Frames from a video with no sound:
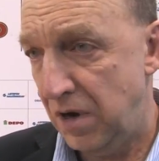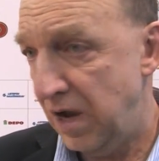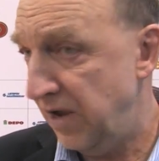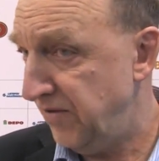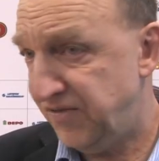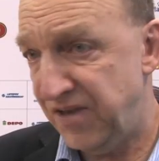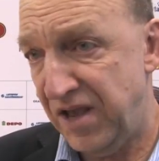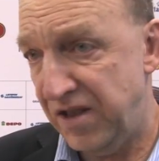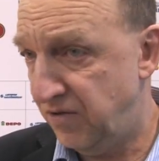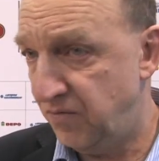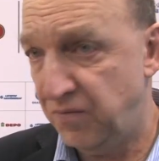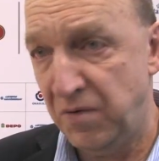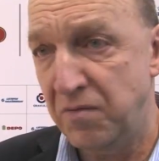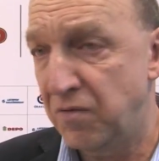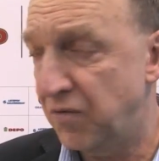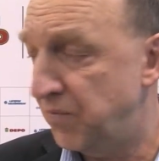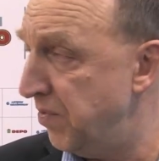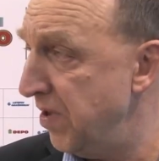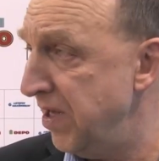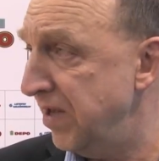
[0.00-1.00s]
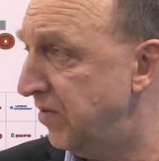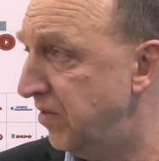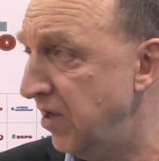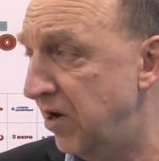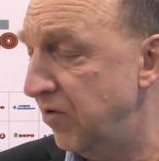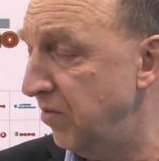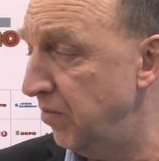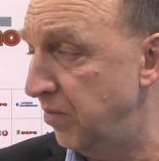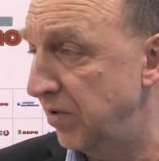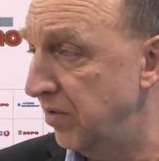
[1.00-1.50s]
I said we were playing
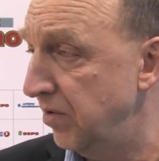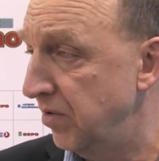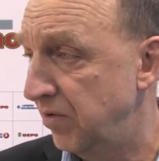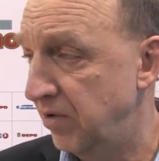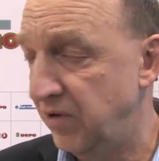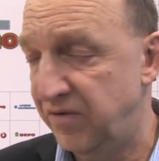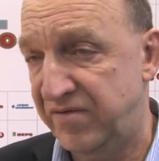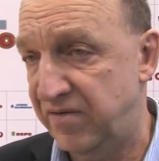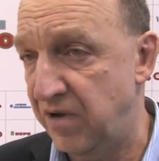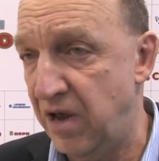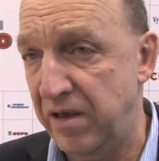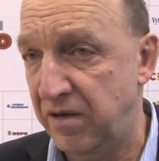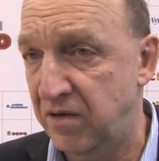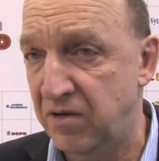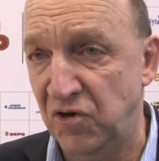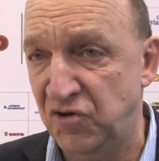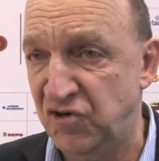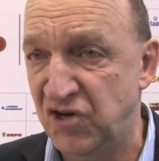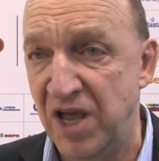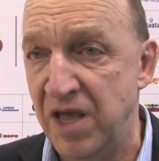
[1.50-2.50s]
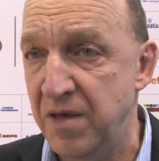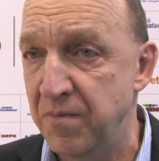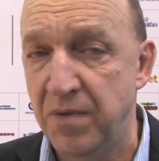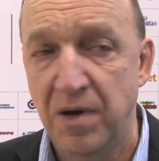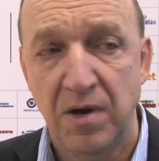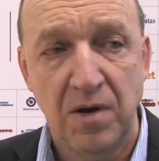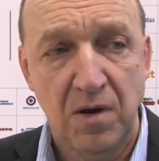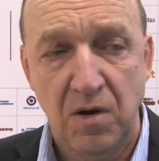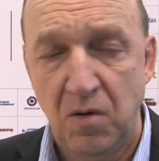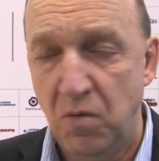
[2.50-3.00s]
terrible. It's like a shame
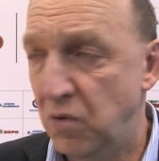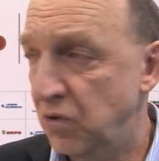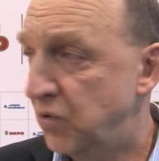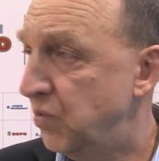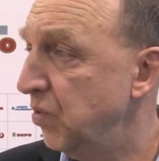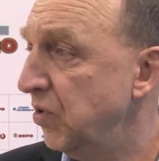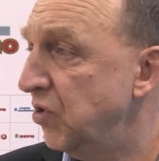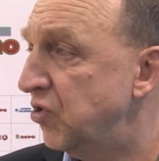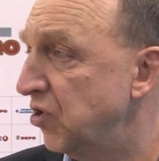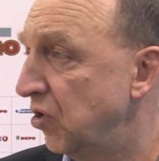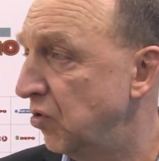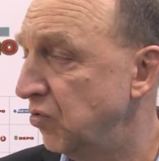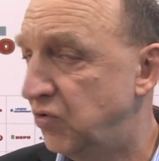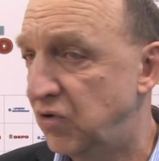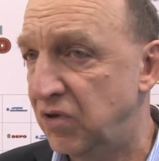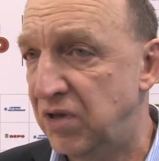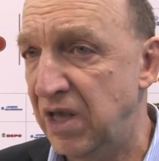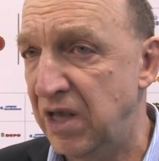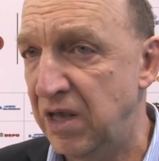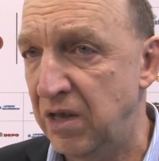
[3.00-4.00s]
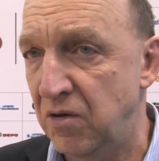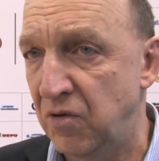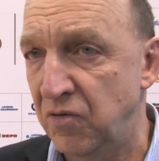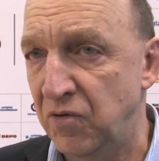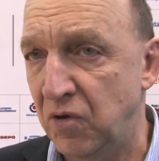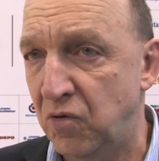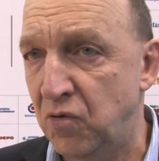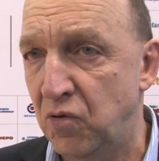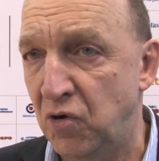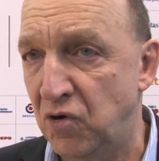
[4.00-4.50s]
what we showed today
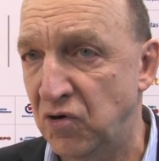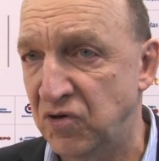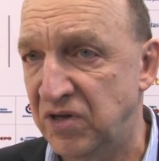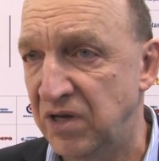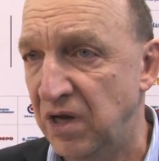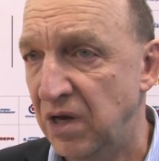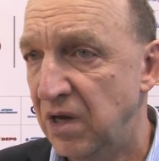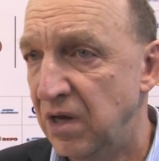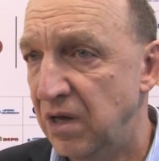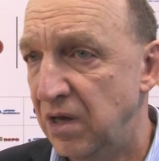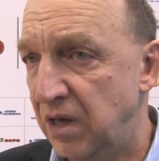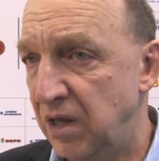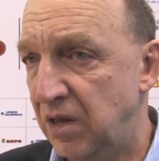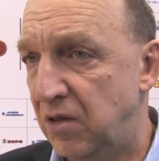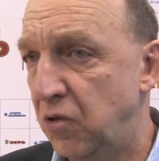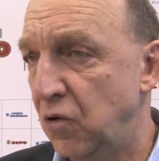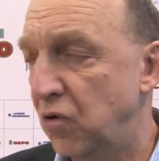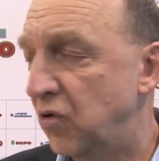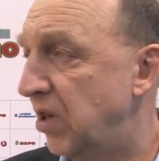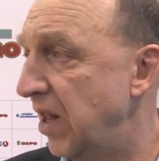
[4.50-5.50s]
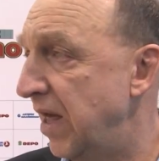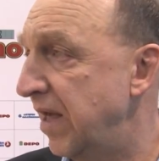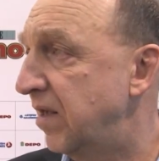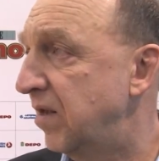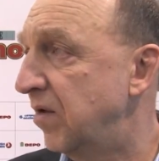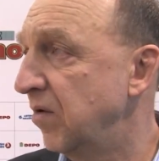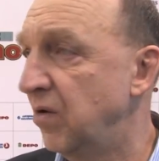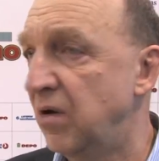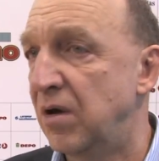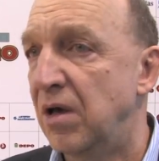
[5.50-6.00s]
on the court. It looked
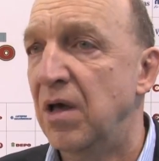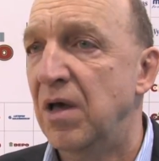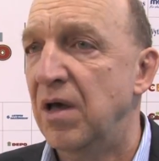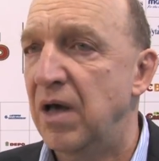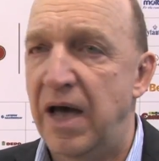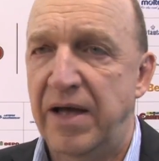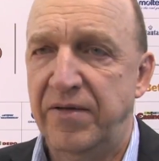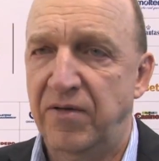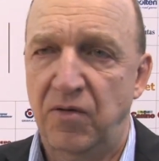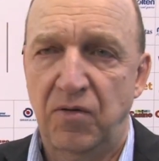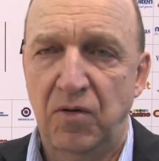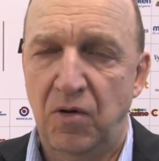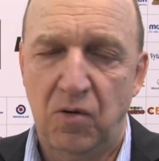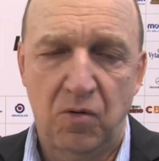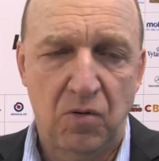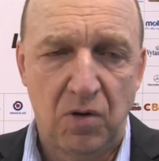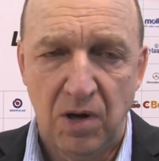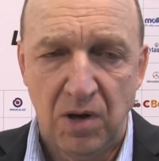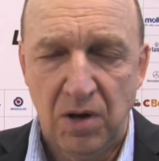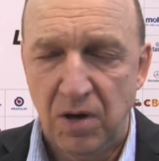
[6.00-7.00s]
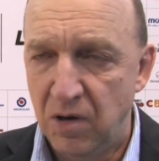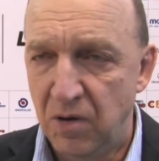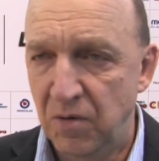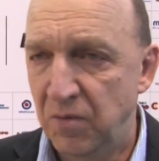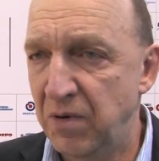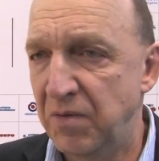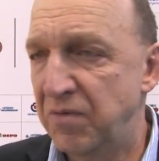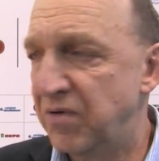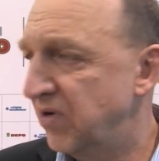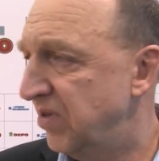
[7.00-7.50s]
like, I don't know,
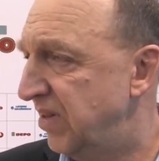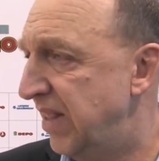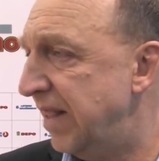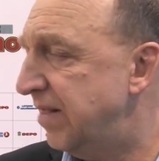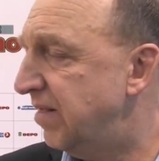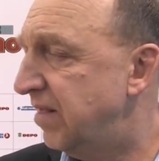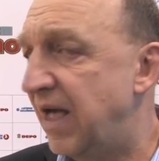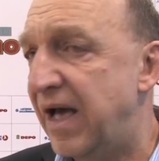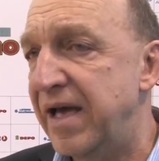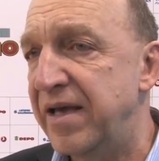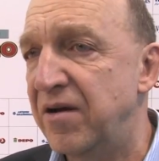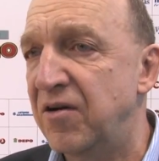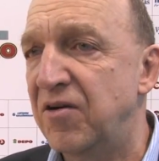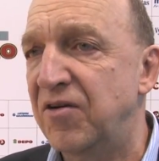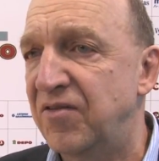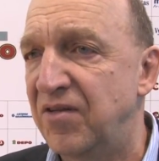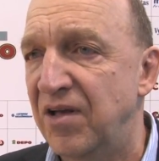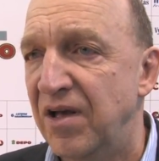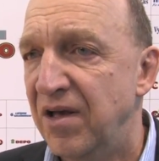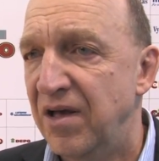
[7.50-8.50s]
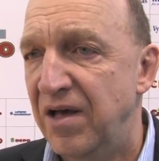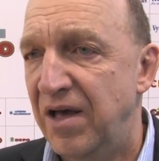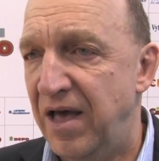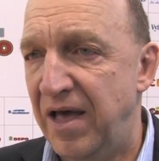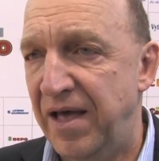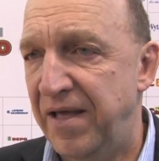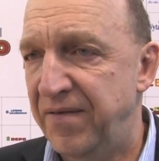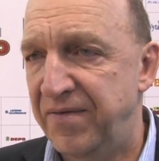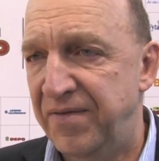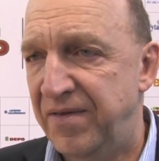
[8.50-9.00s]
we were that tired
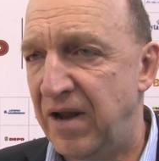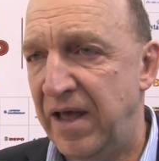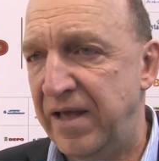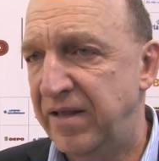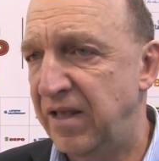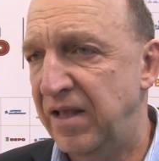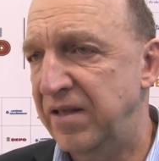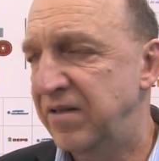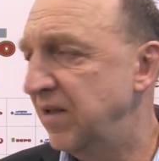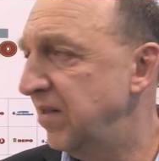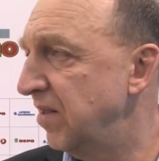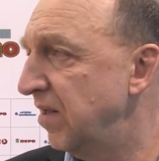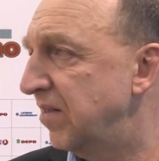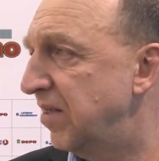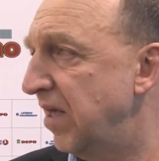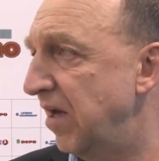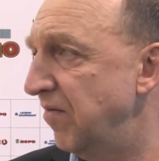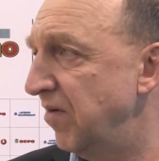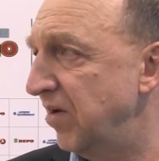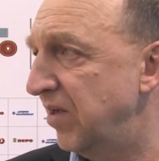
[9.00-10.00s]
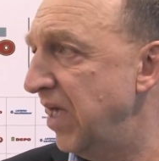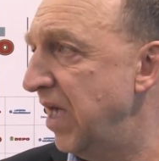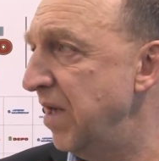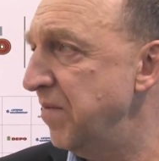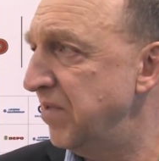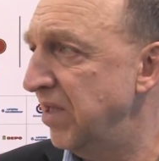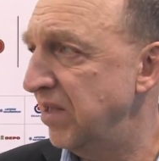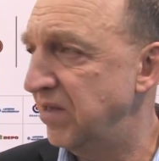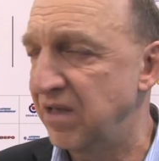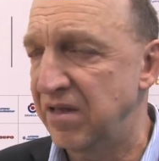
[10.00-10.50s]
and like they didn't have a
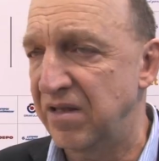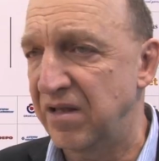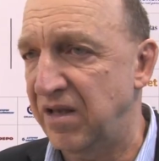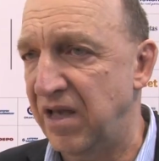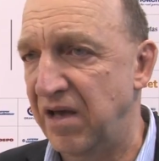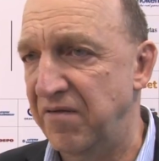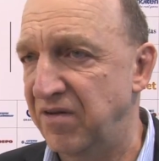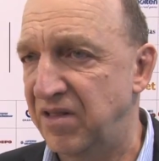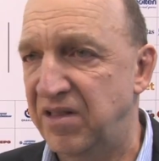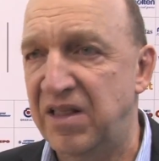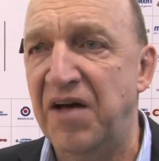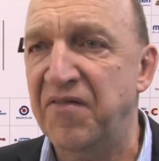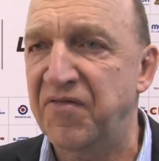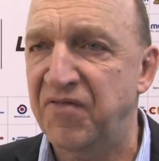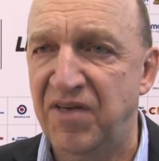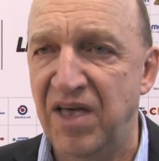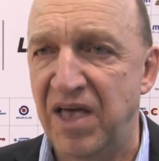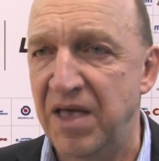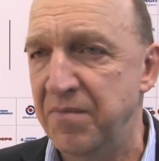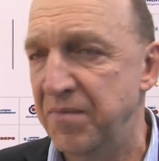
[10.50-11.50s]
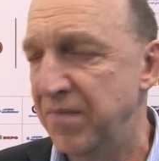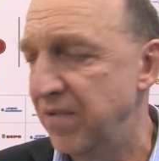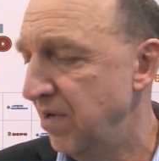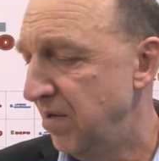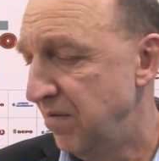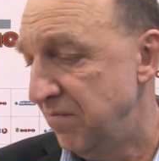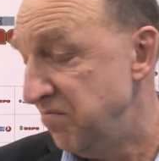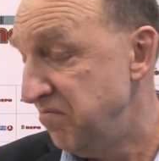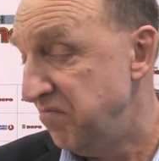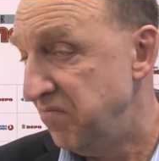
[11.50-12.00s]
game, they didn't have a tough game.
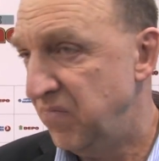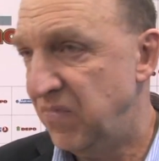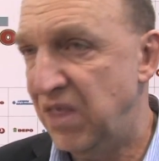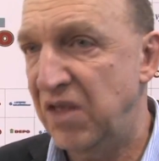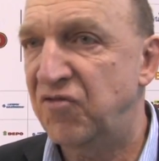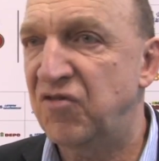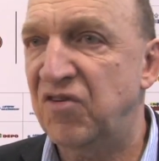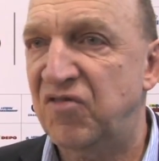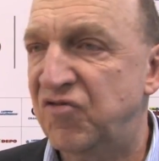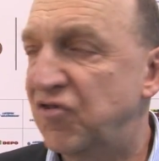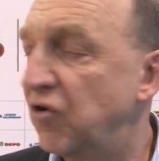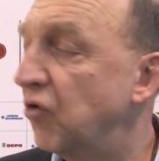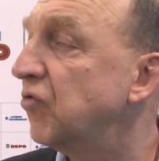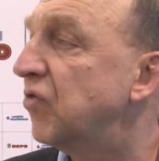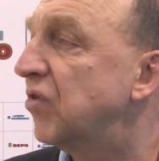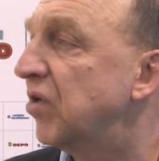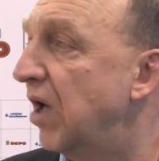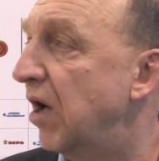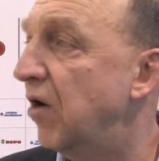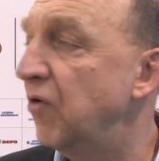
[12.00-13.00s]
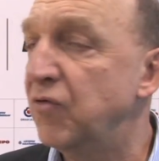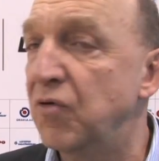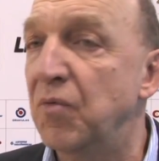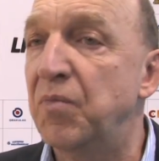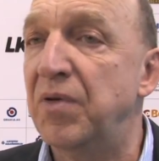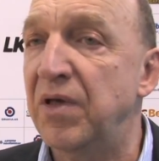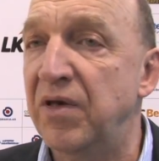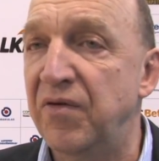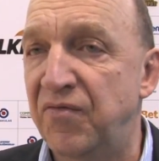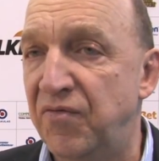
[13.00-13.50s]
They just showed how you
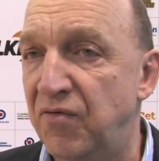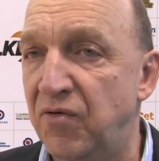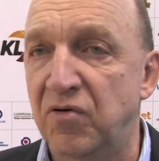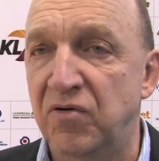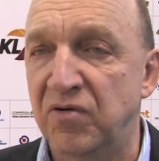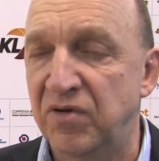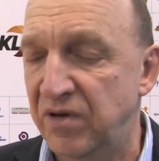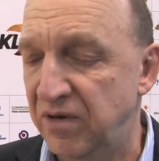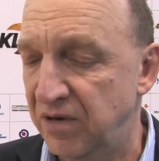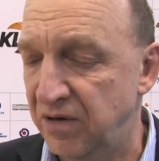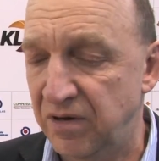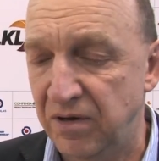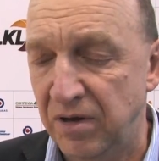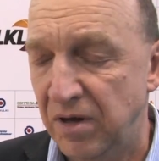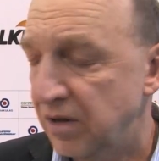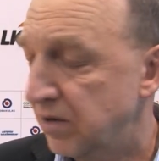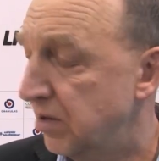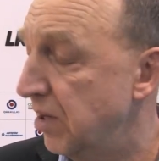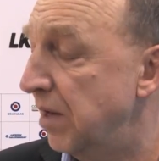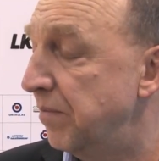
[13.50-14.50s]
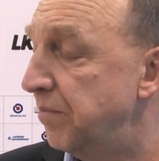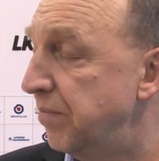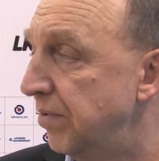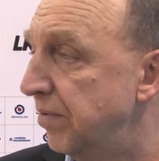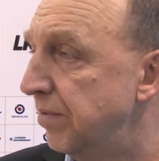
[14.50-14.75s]
play for the club.